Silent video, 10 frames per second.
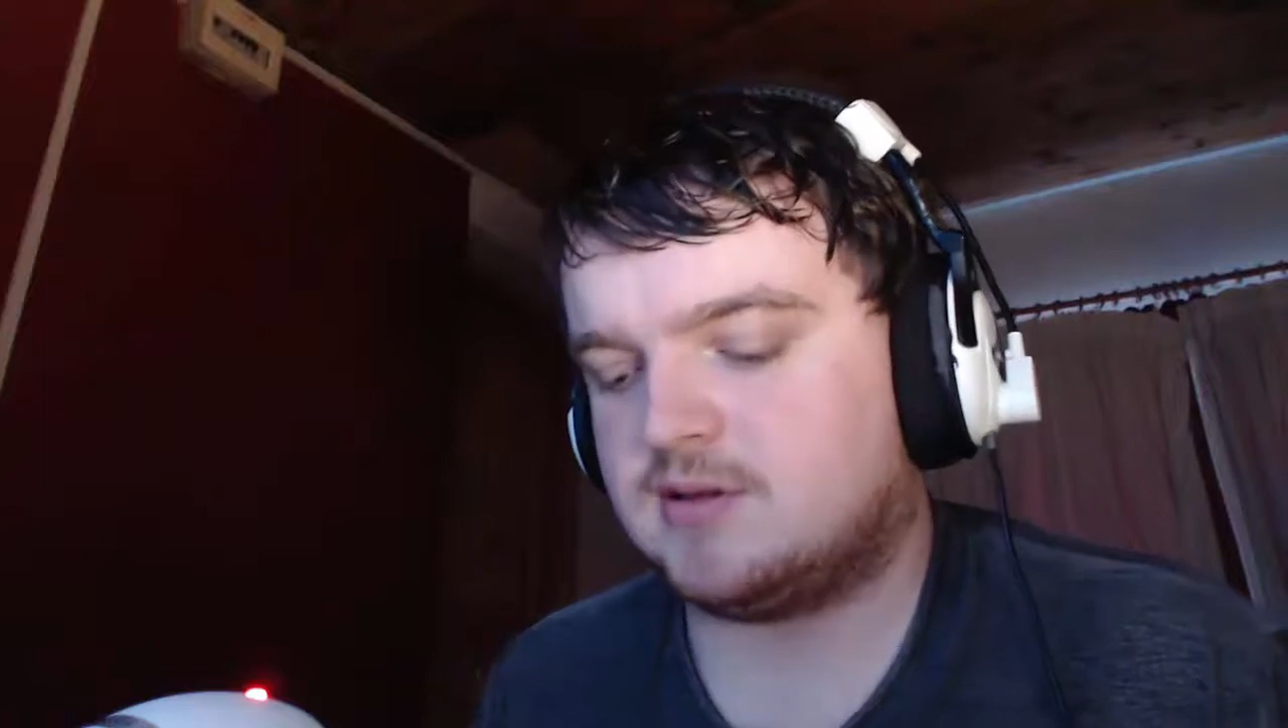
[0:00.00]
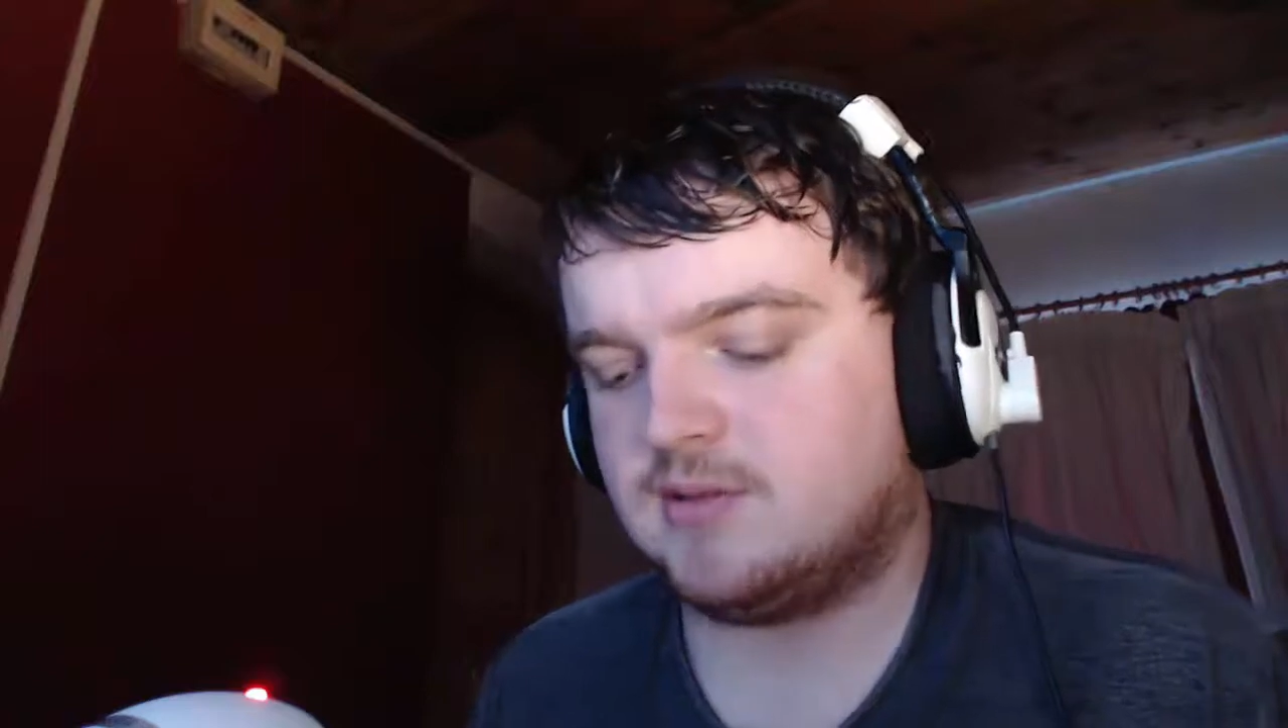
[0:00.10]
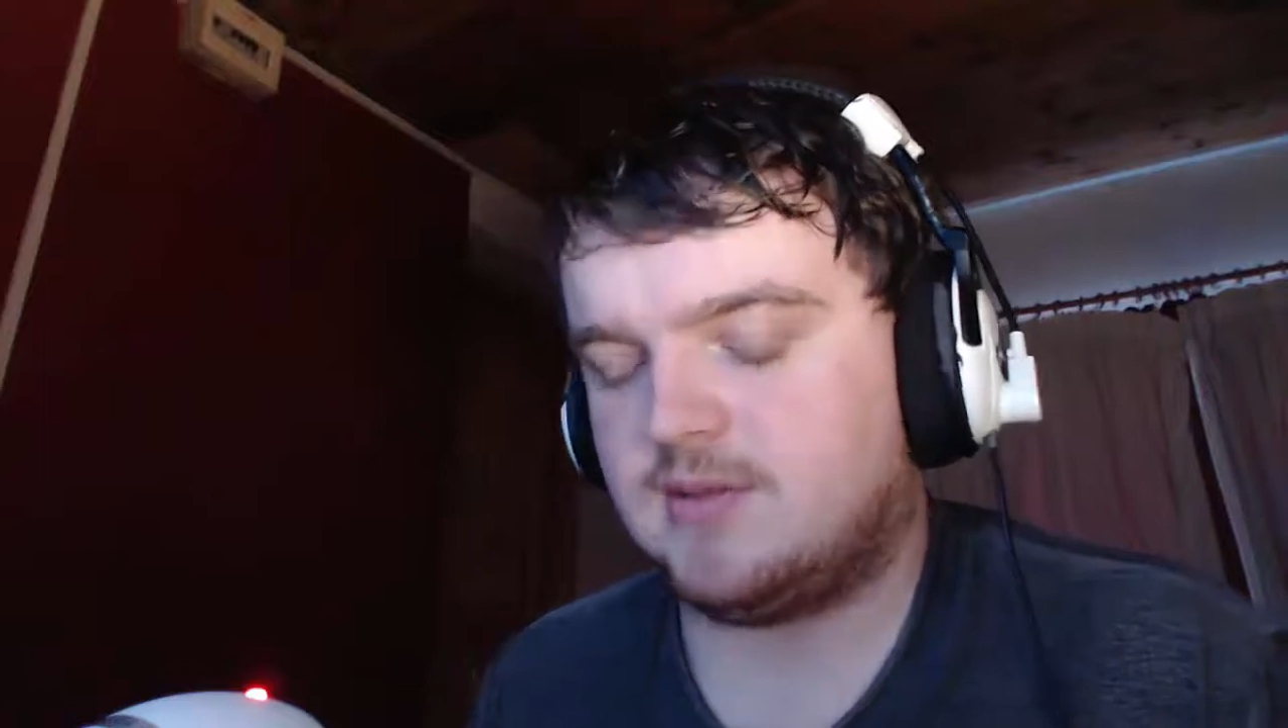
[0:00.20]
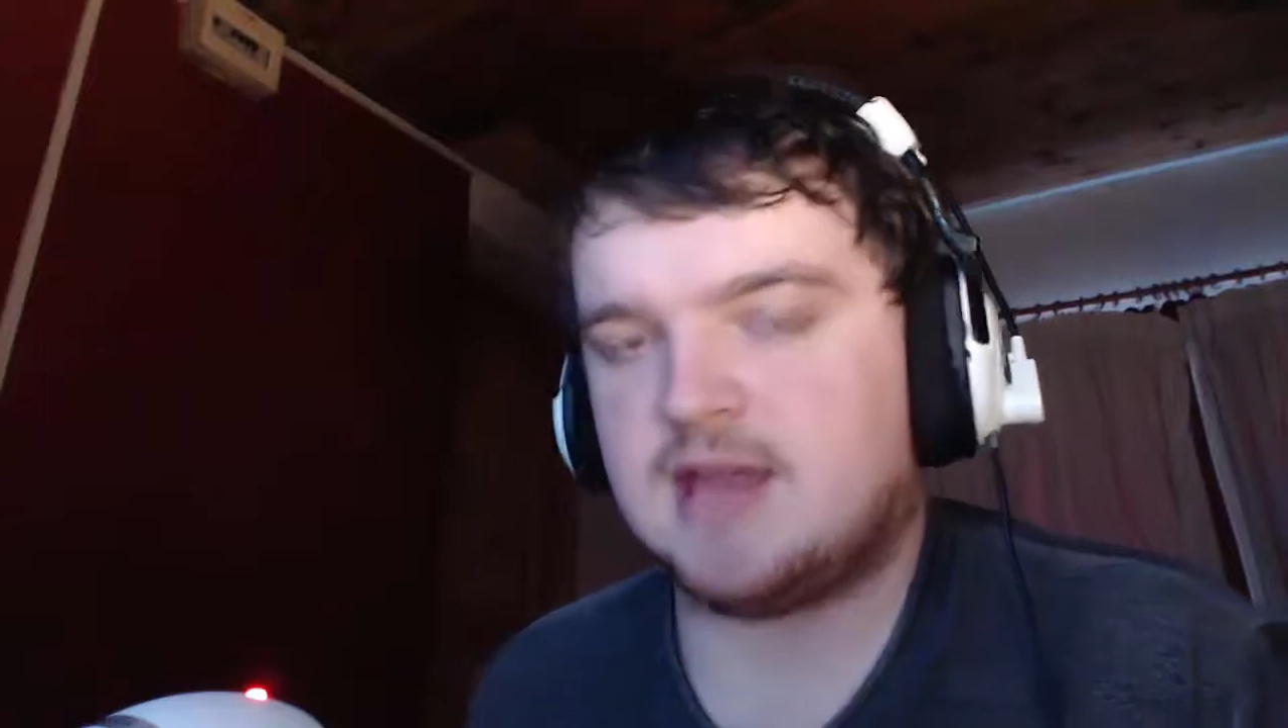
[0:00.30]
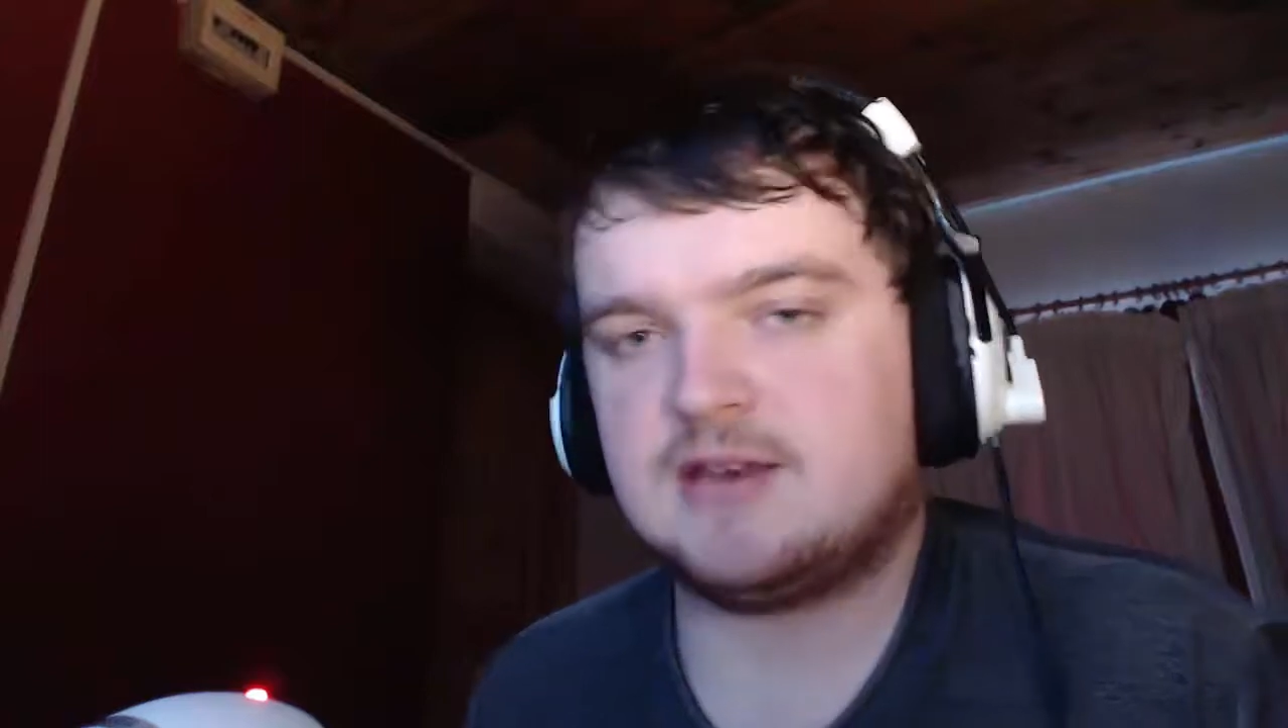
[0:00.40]
to
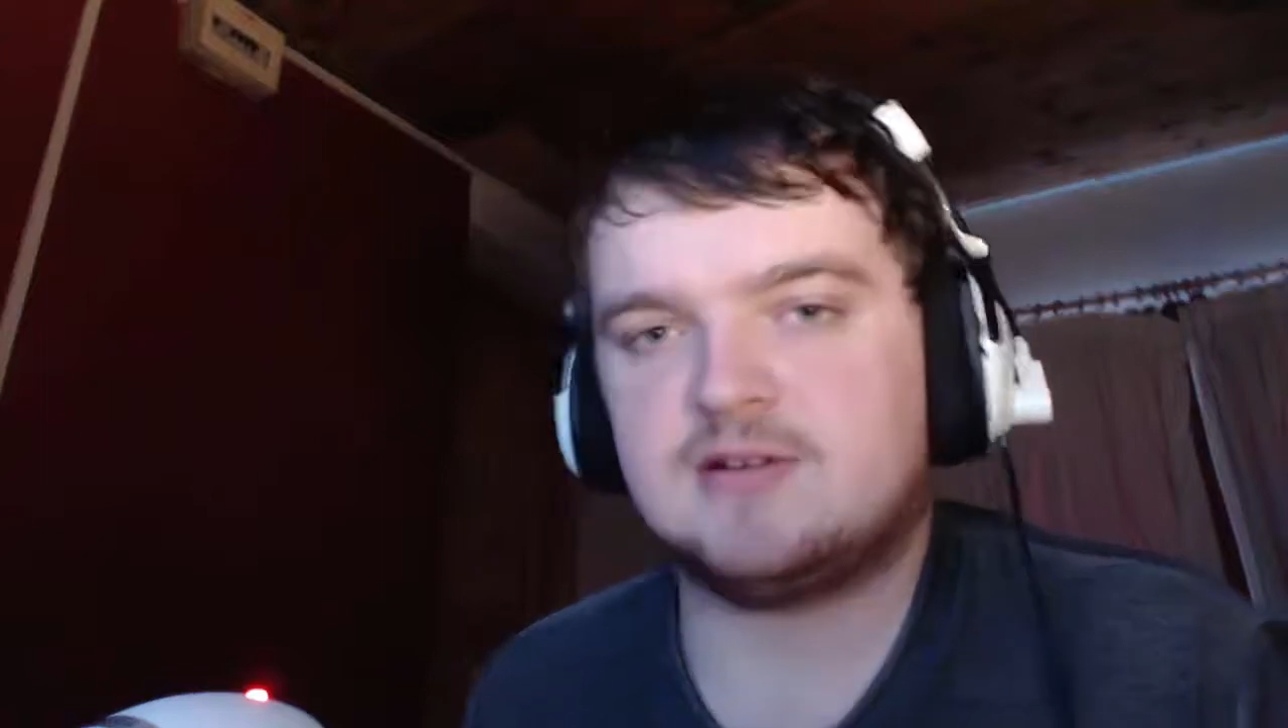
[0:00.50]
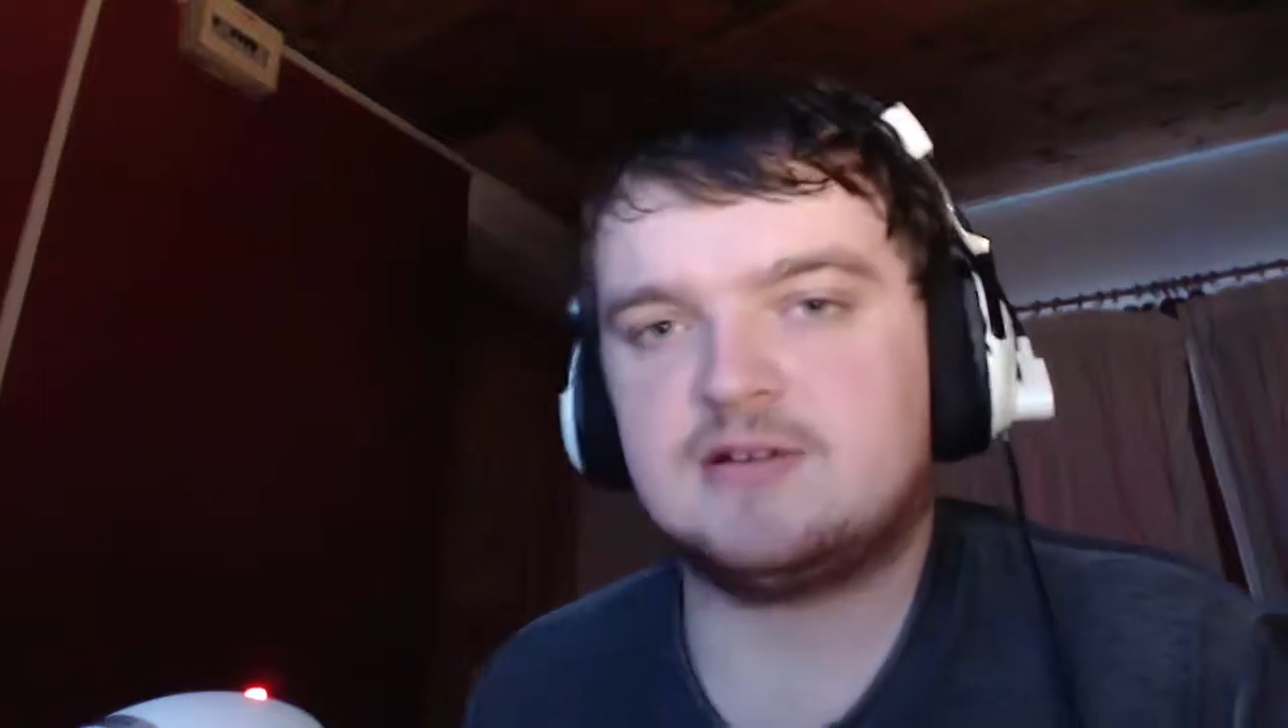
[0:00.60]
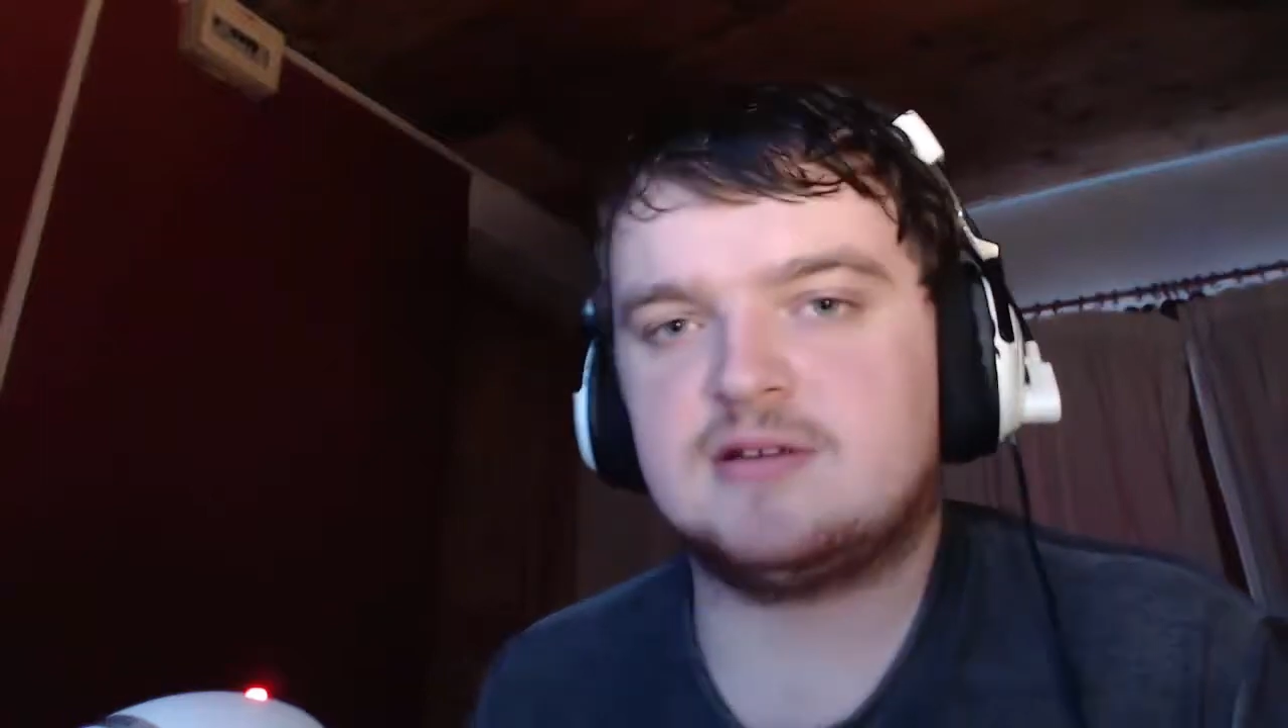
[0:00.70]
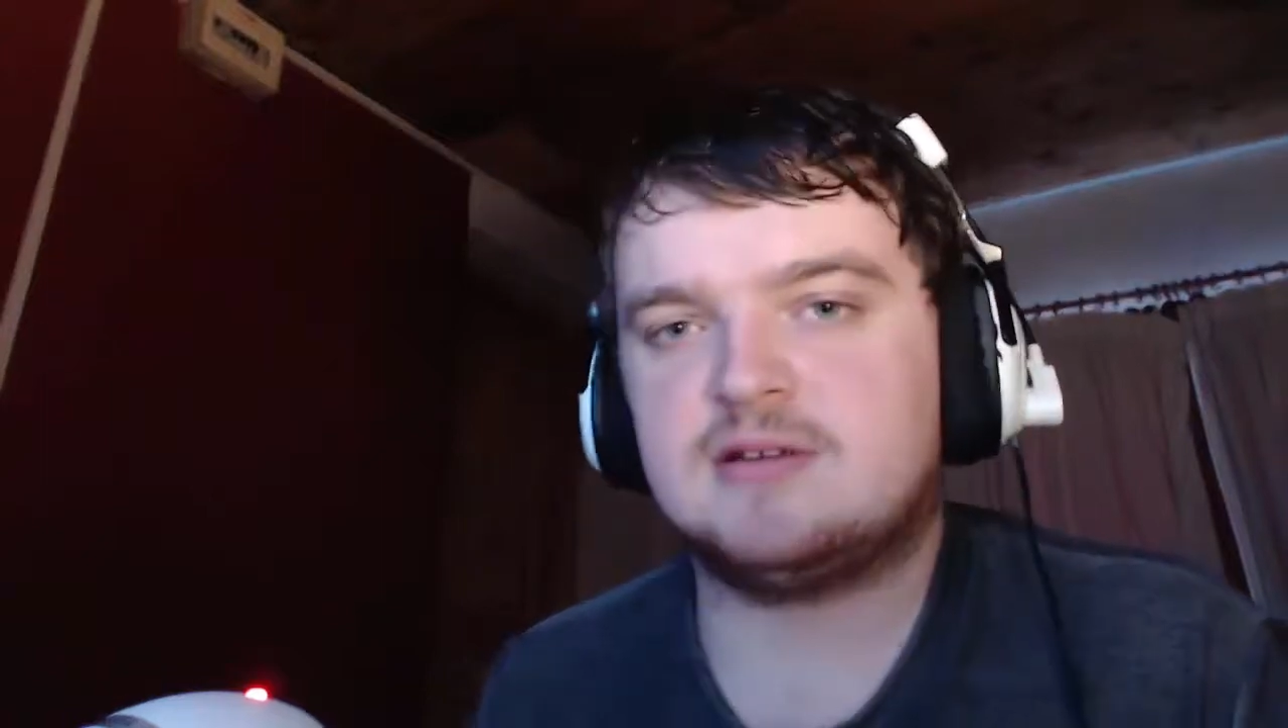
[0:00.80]
be entered